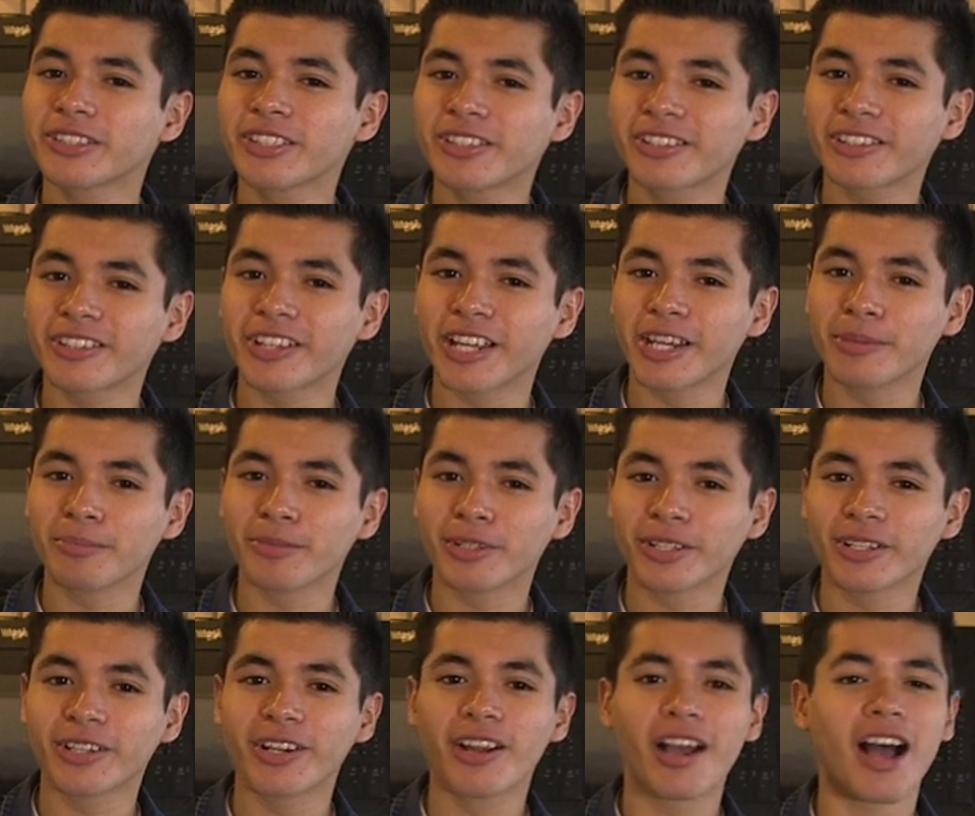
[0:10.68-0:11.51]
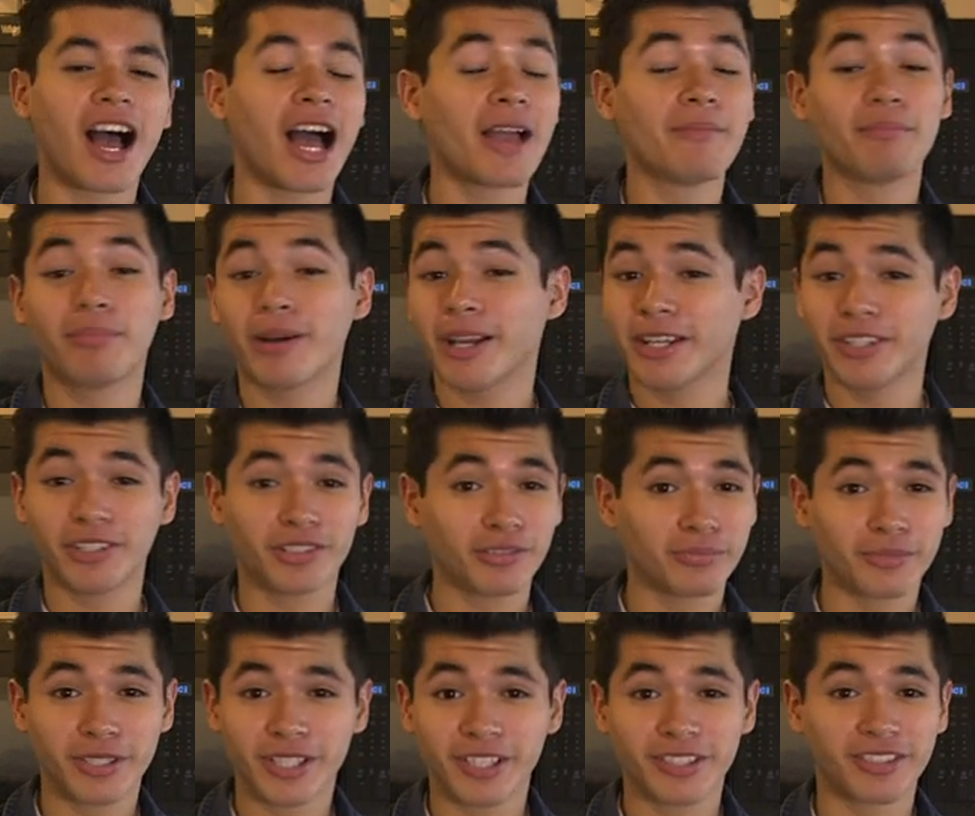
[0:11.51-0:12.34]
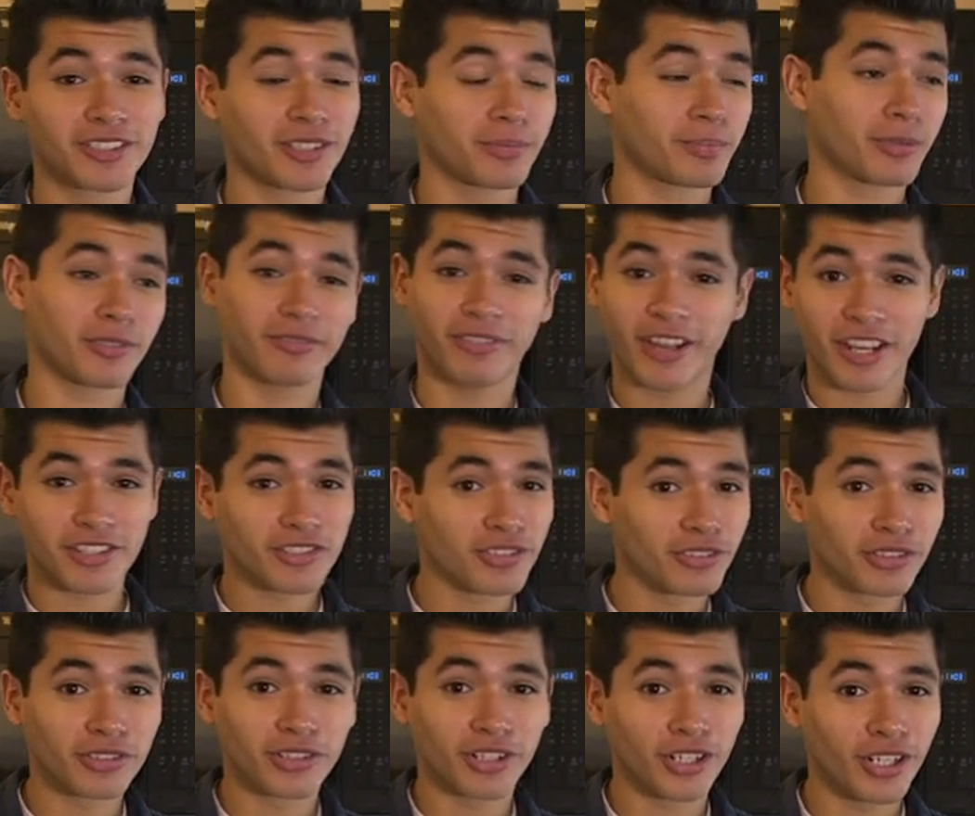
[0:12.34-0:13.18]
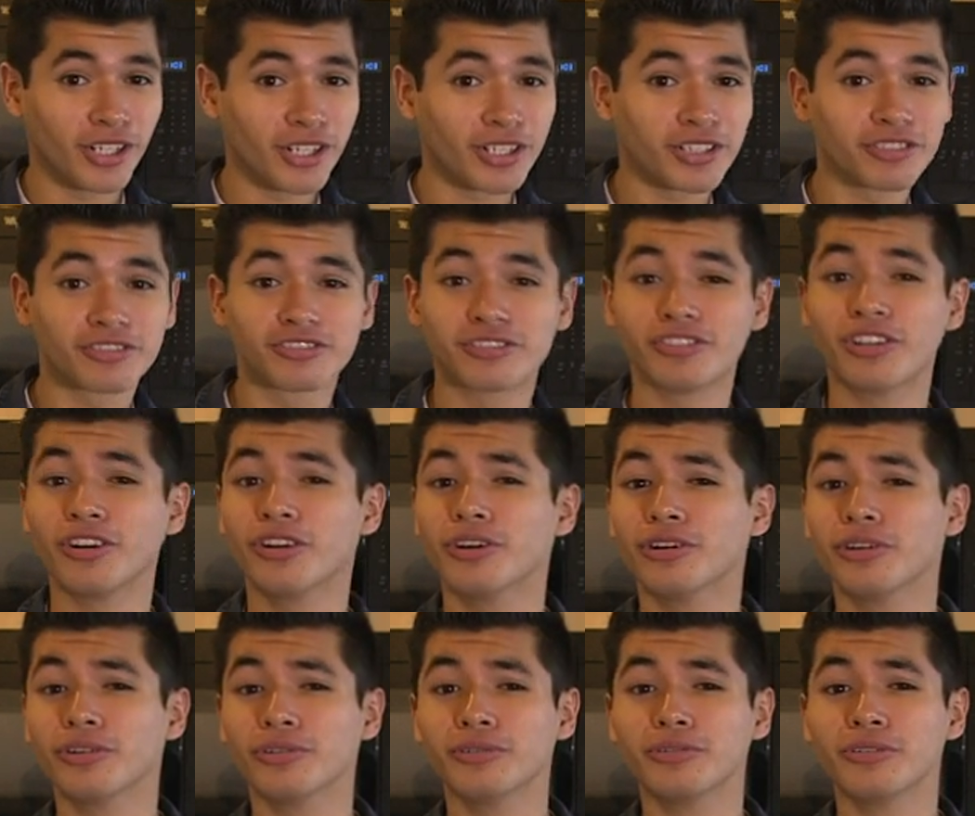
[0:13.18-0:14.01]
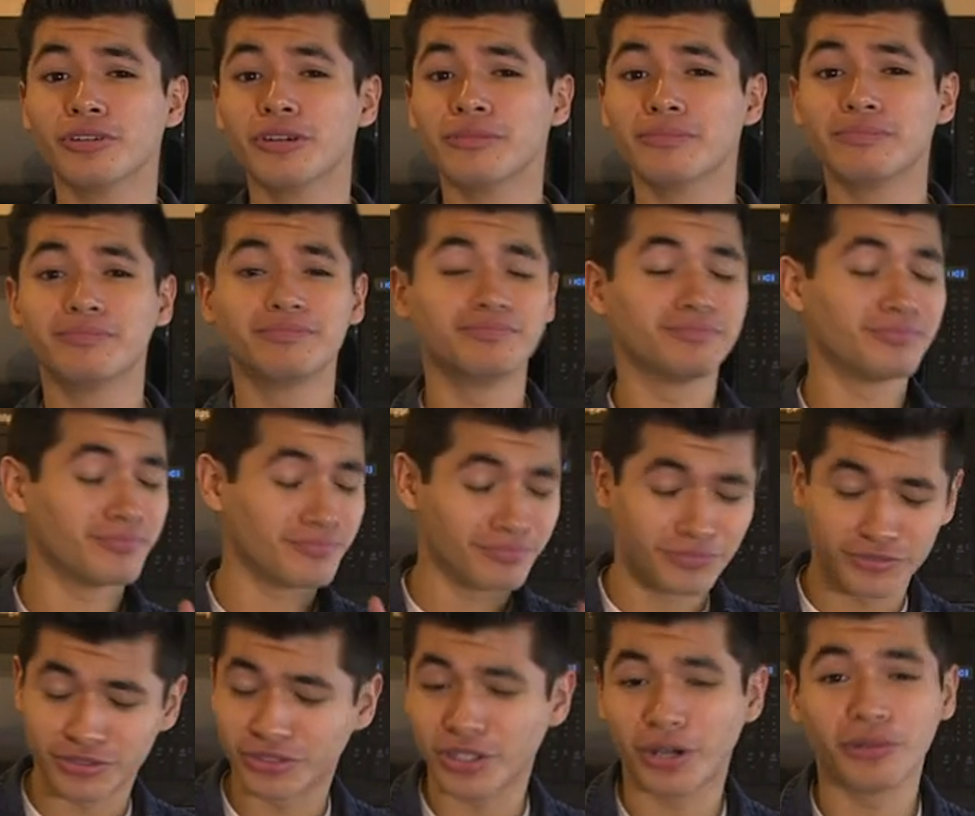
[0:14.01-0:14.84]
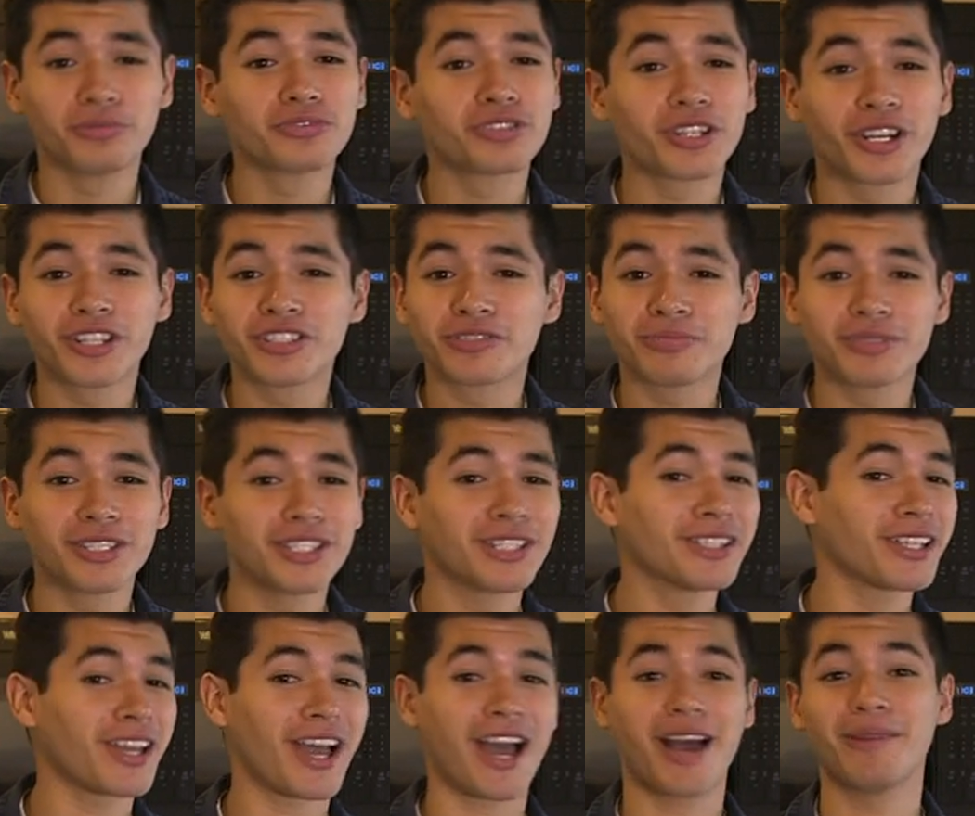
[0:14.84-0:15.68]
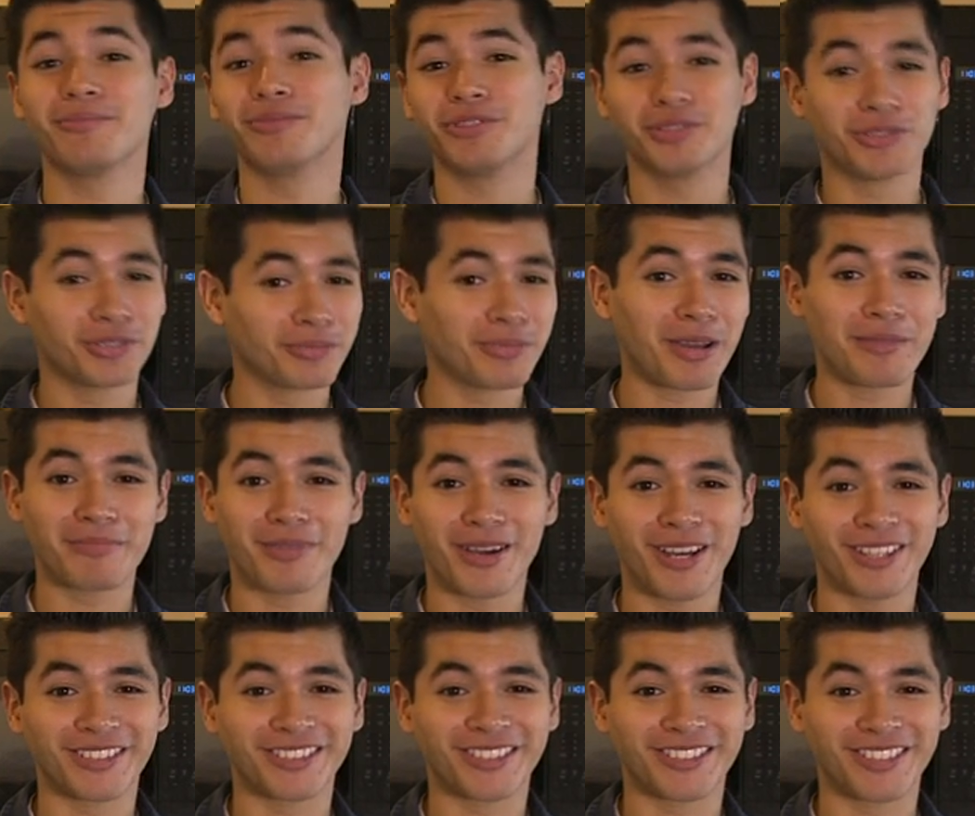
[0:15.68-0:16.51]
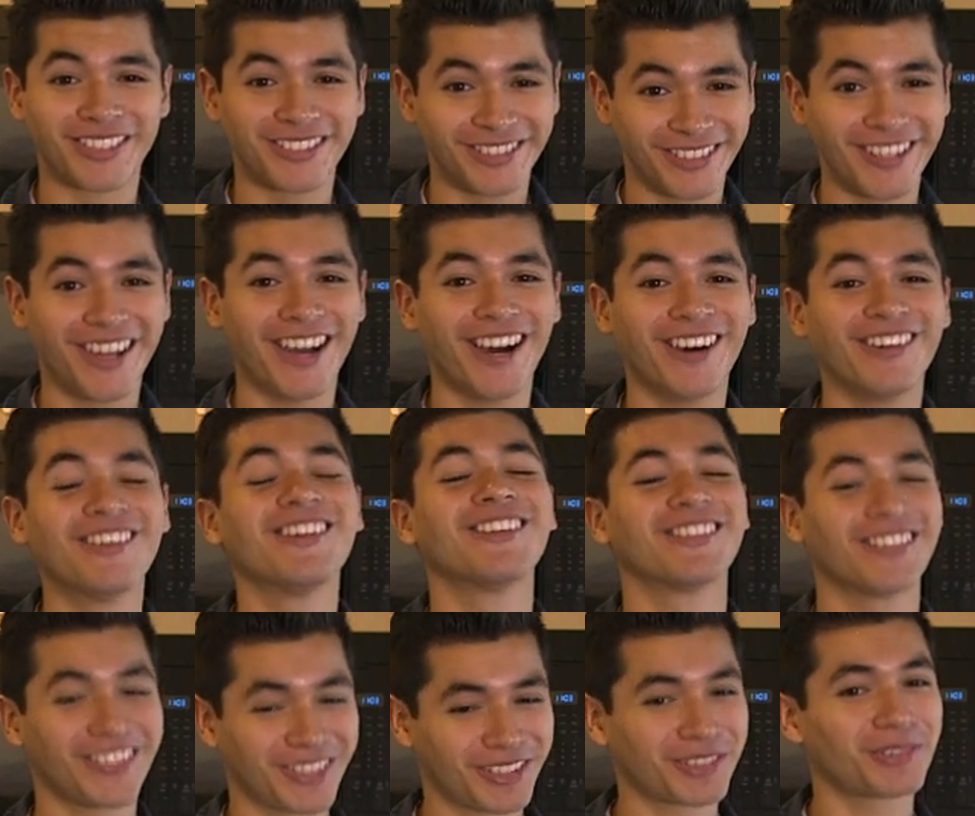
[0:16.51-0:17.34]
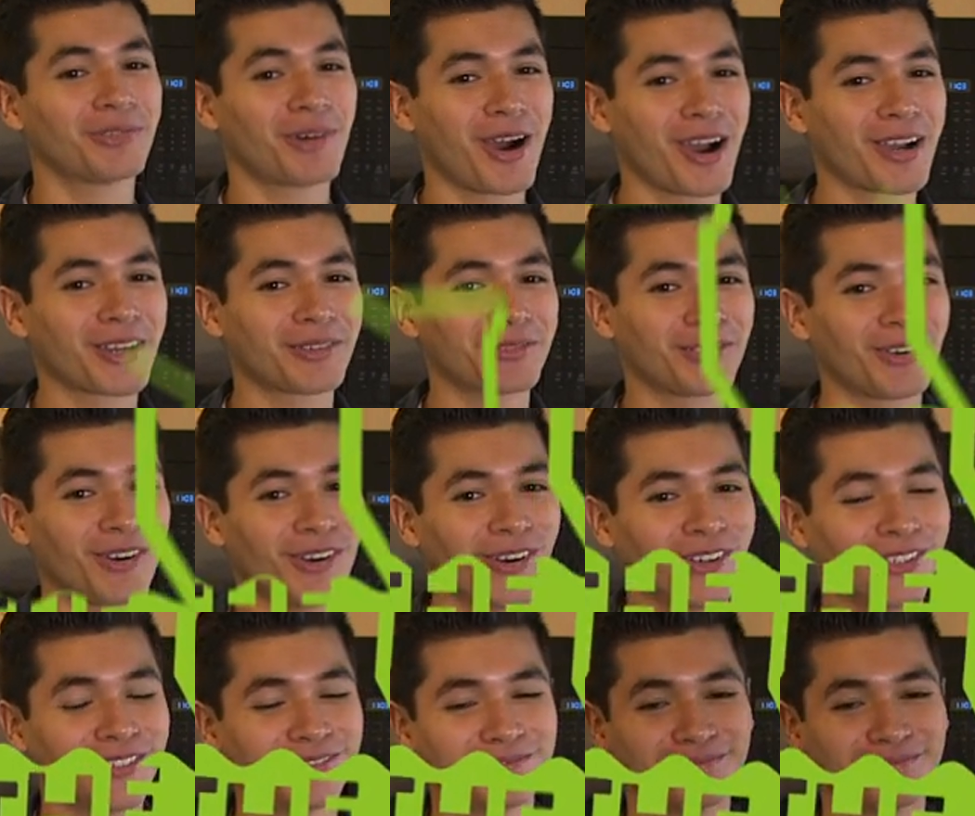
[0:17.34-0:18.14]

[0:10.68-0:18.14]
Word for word: disclaimer, I'm by no means a professional cook, so don't judge me, I'm doing my best. Now, let's guac and roll.